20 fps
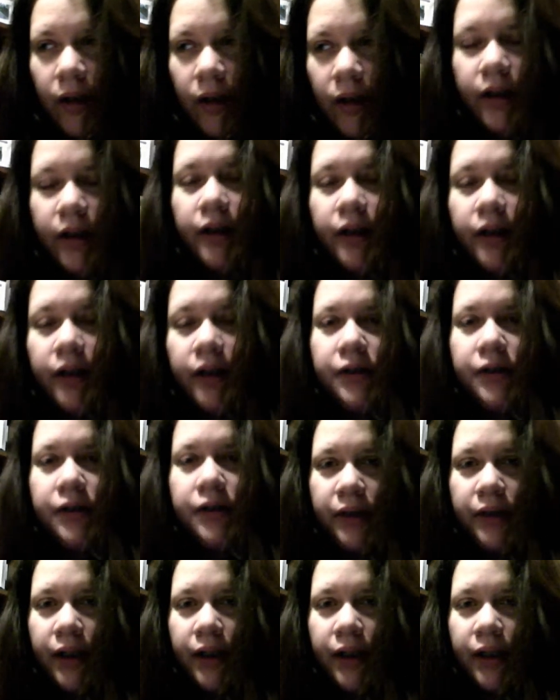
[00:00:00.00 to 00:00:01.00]

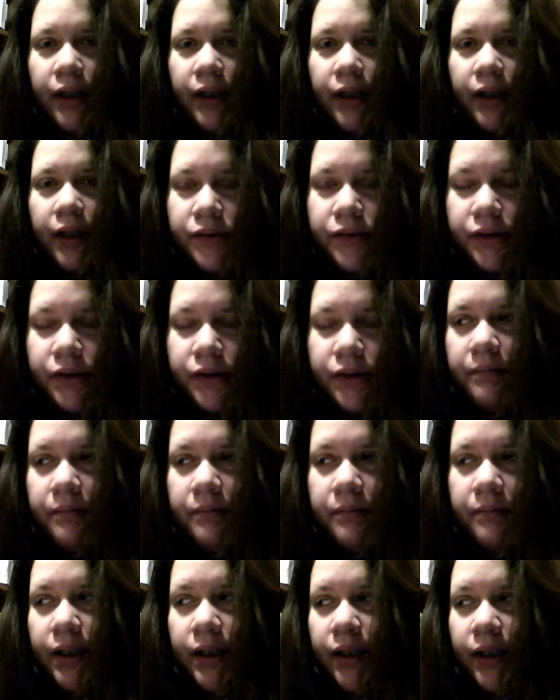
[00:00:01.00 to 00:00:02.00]
cartoon characters or
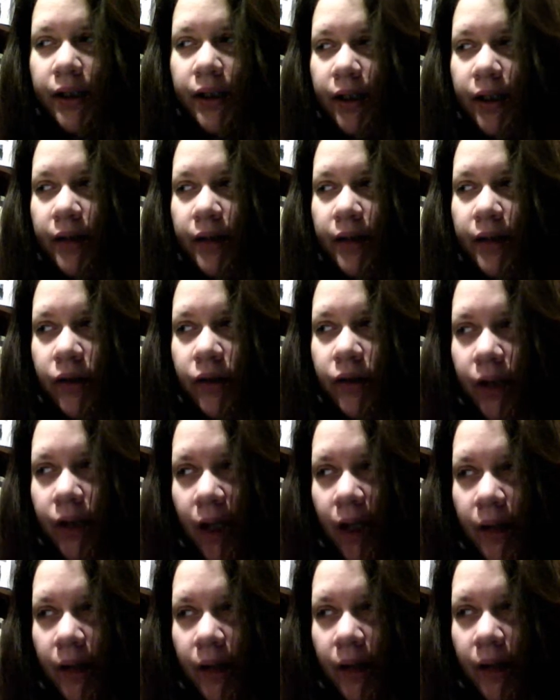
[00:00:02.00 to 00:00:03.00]
something, and they have their
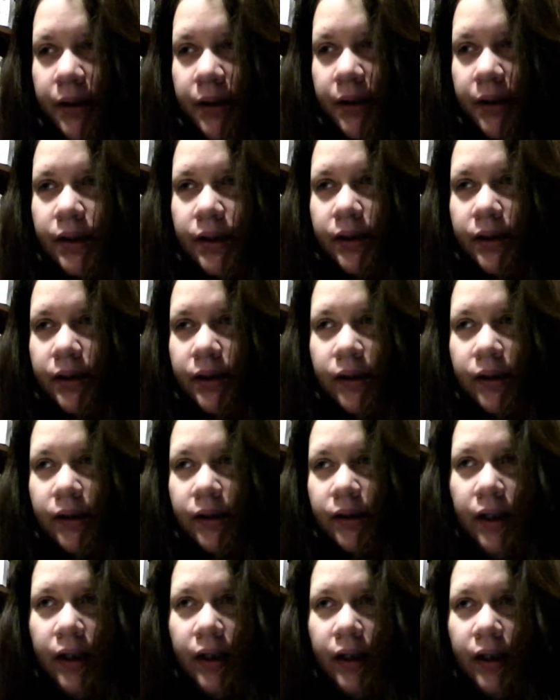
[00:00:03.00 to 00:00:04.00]
cabins, and
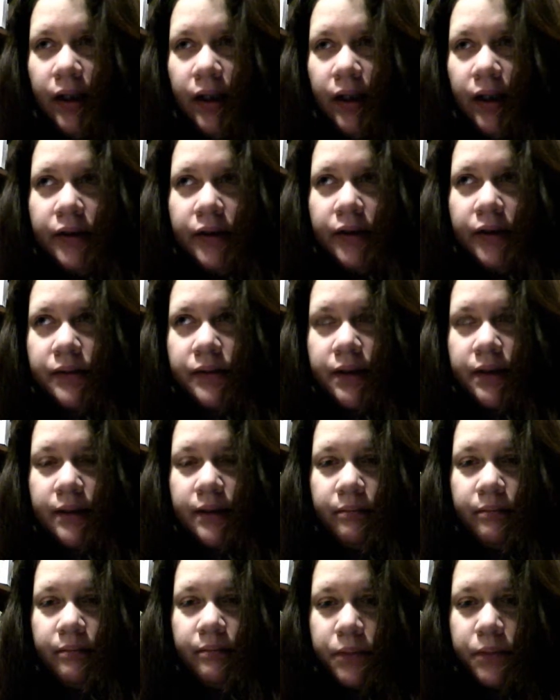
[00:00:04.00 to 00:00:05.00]
there's always
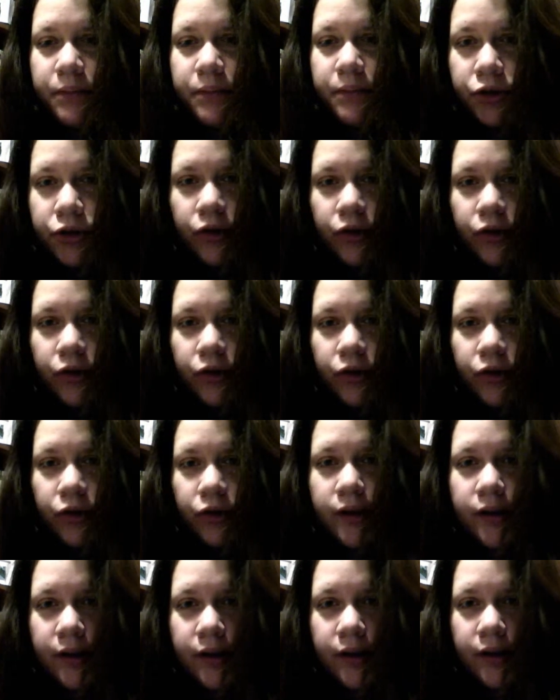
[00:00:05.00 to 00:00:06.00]
some jerk
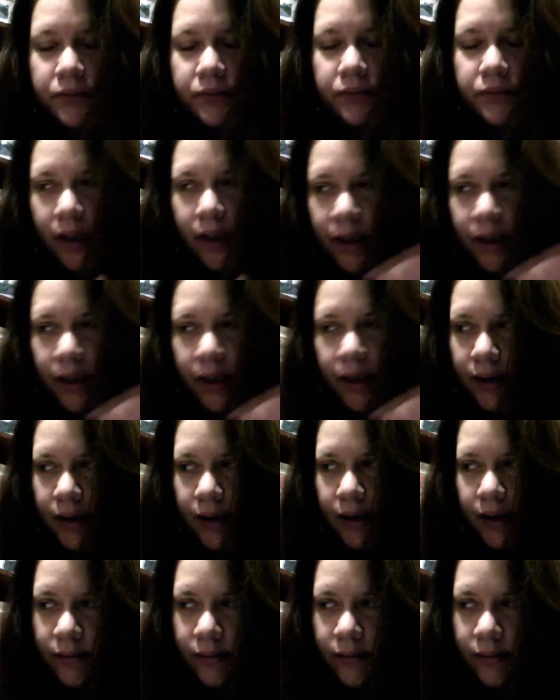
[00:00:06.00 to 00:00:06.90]
that's running it.